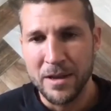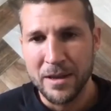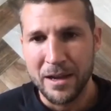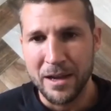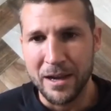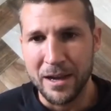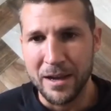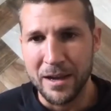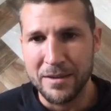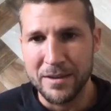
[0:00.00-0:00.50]

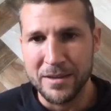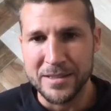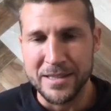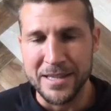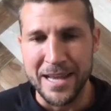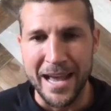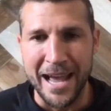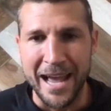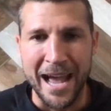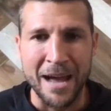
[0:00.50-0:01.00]

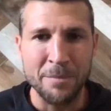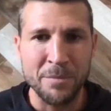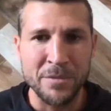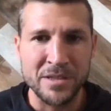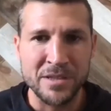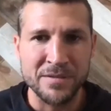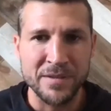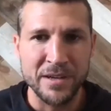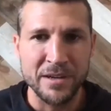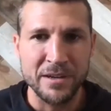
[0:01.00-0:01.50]
The
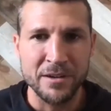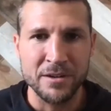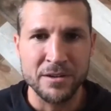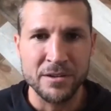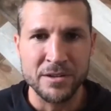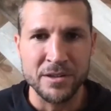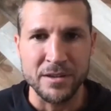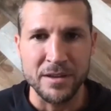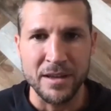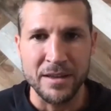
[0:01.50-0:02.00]

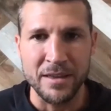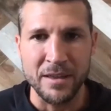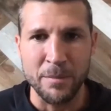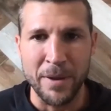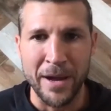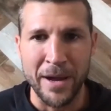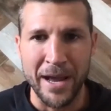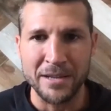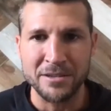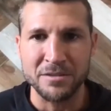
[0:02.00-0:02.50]
atmospheres and the
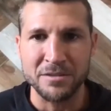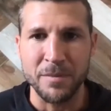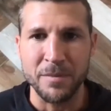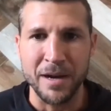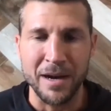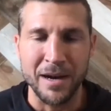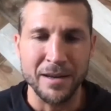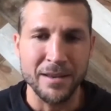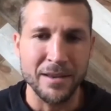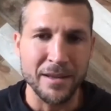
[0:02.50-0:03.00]
passion
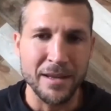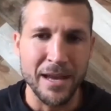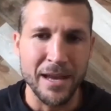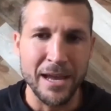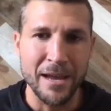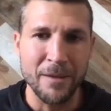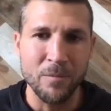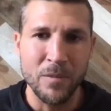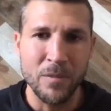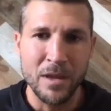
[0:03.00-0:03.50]
behind the
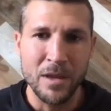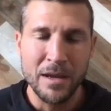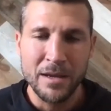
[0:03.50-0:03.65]
game.